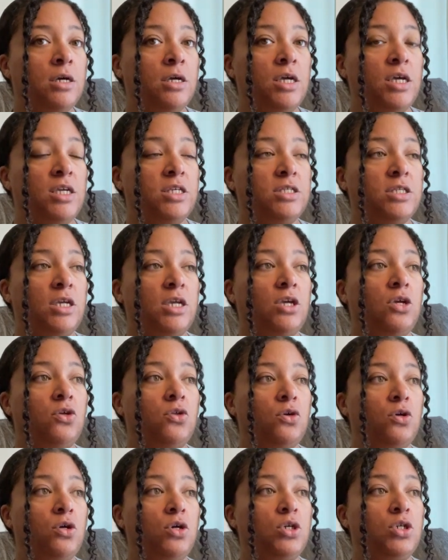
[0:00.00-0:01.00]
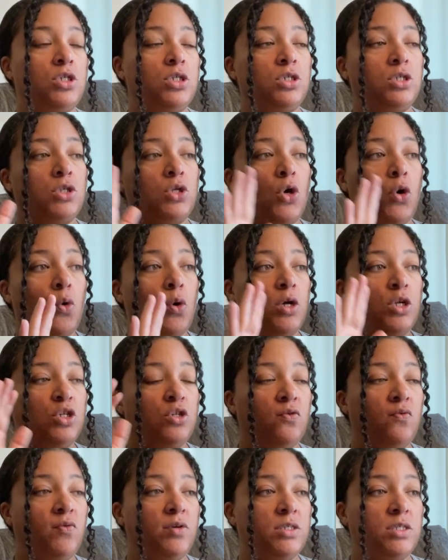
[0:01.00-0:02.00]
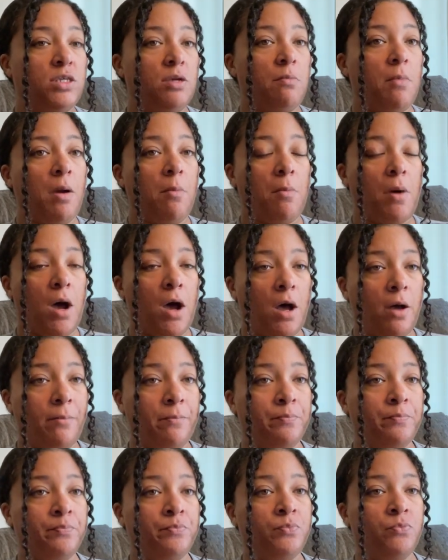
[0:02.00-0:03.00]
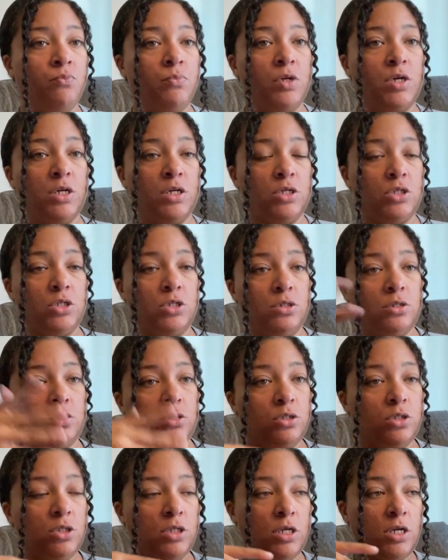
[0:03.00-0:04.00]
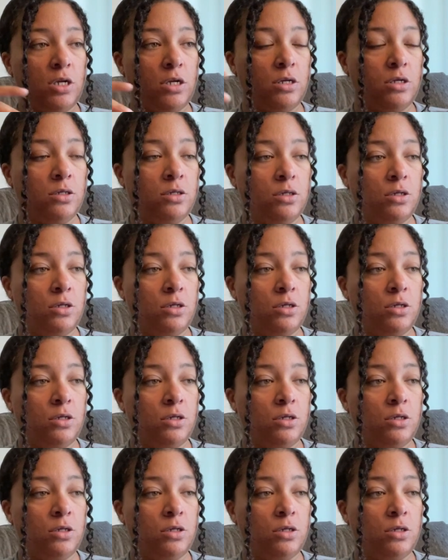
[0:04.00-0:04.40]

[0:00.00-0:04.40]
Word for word: is either just going to visit my mom because she,